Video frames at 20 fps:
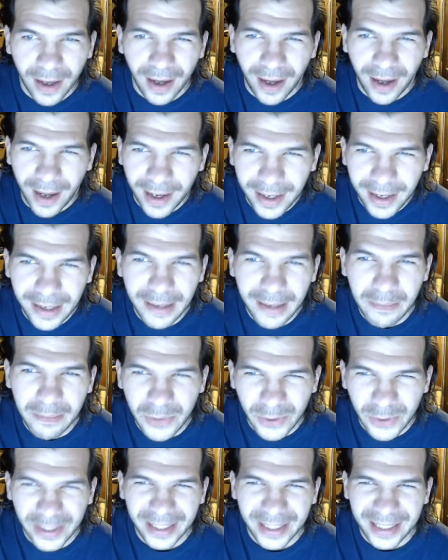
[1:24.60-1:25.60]
I am
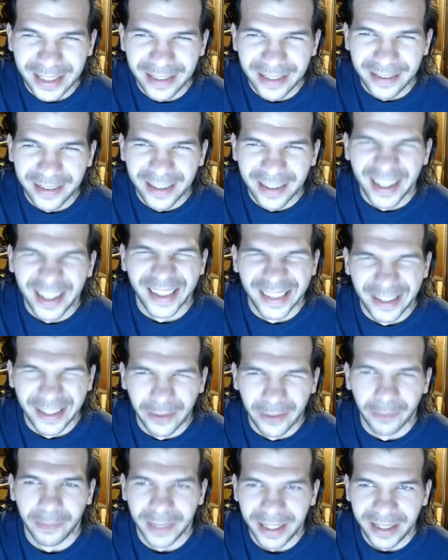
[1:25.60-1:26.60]
drinking a
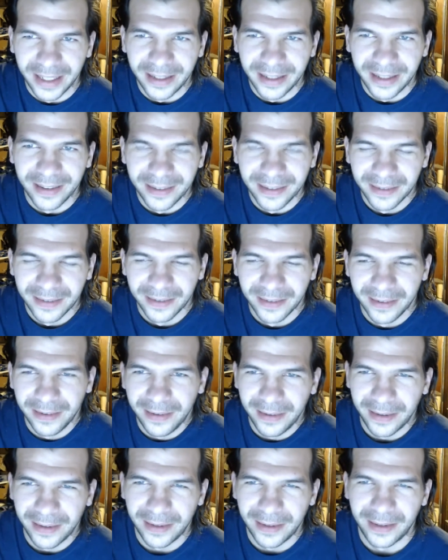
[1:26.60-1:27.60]
little bit.
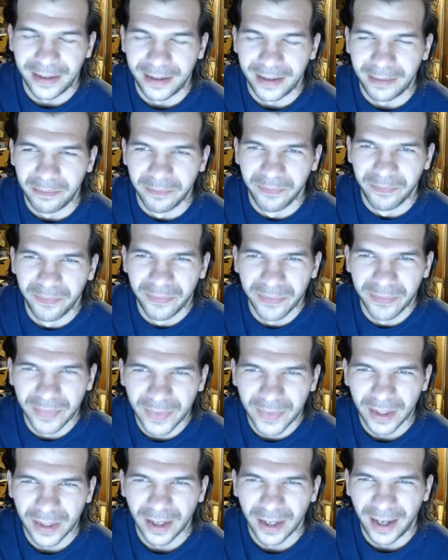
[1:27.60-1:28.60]
I
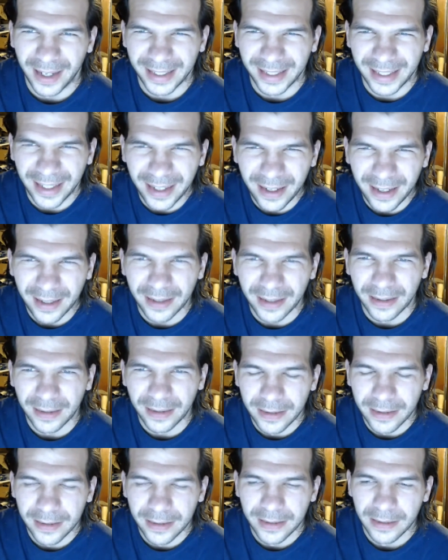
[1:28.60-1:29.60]
kind of
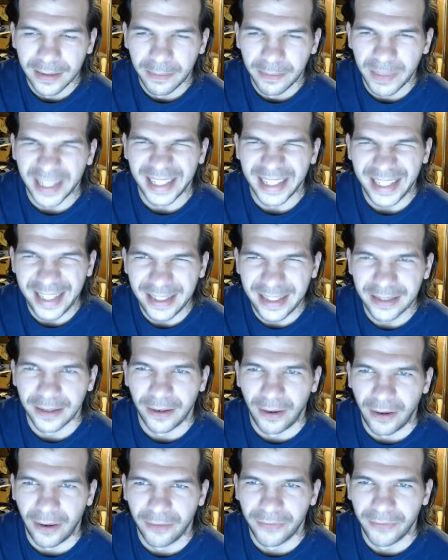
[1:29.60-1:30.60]
been easing
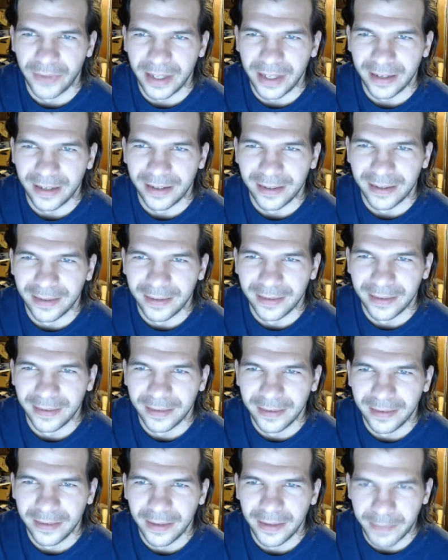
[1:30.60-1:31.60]
off the
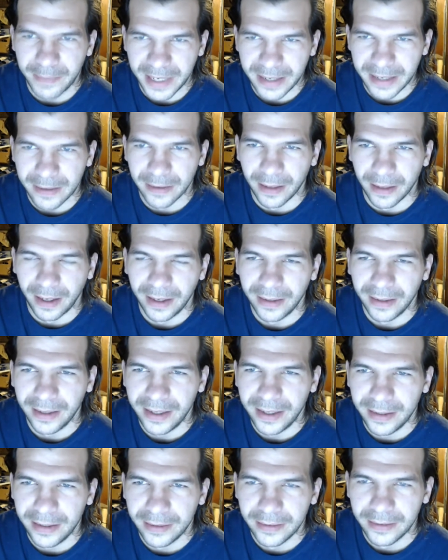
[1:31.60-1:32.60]
beer
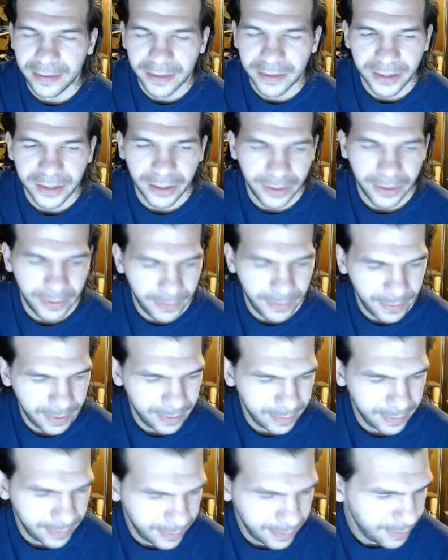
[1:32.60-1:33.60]
lately, so
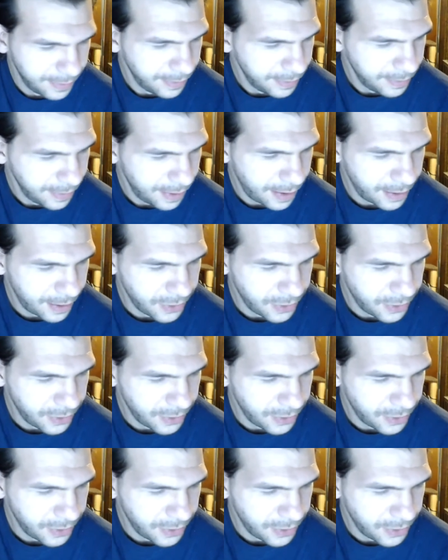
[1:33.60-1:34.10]
I